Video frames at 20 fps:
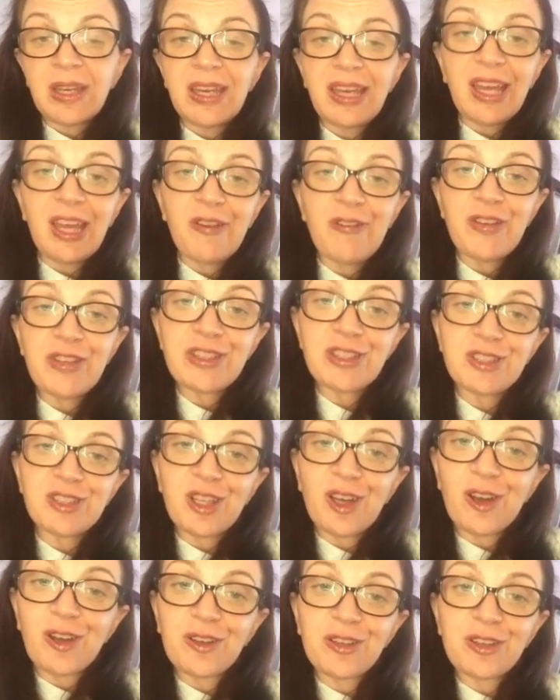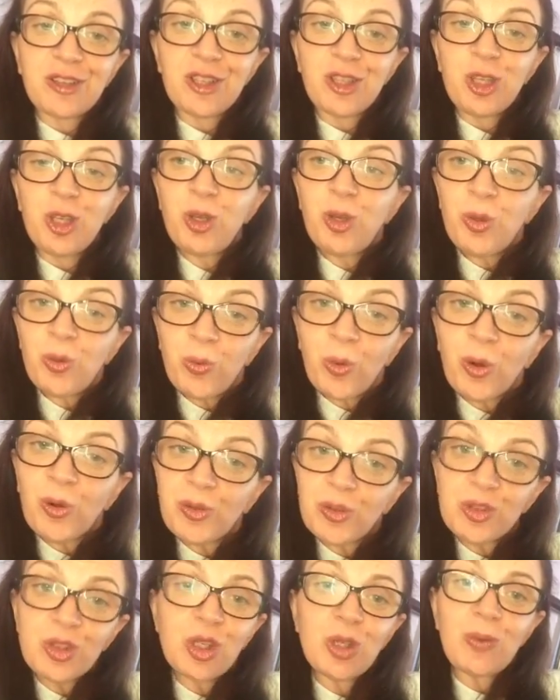If it's a task that you
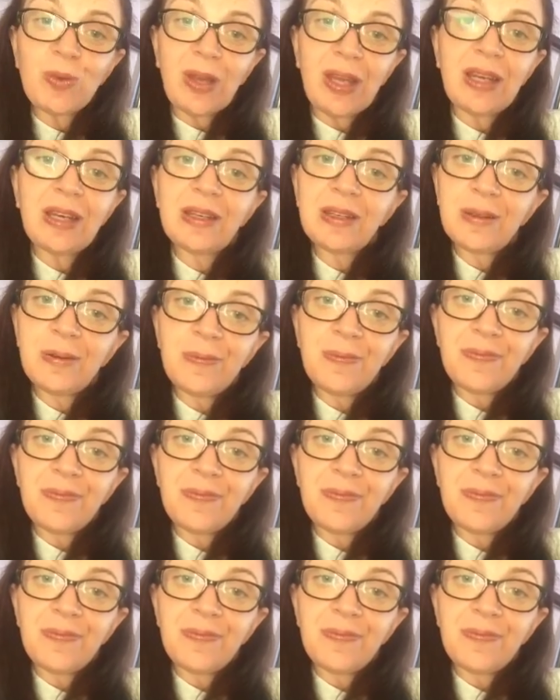want doing,